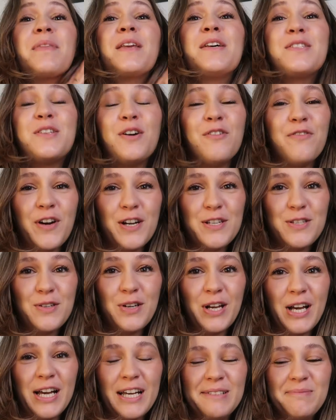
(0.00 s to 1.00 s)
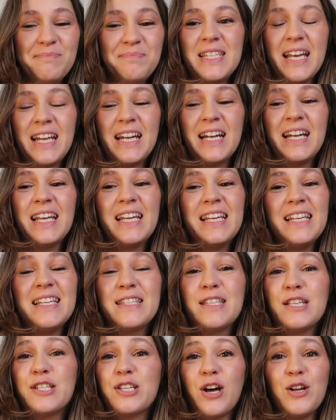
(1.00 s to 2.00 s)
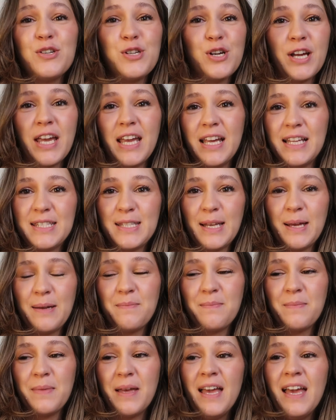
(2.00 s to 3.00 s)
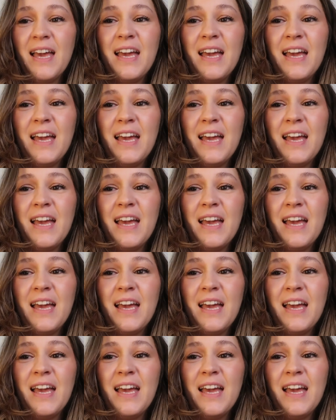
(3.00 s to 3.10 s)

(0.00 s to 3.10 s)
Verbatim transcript: so far so good. Xaden is tall, dark, handsome.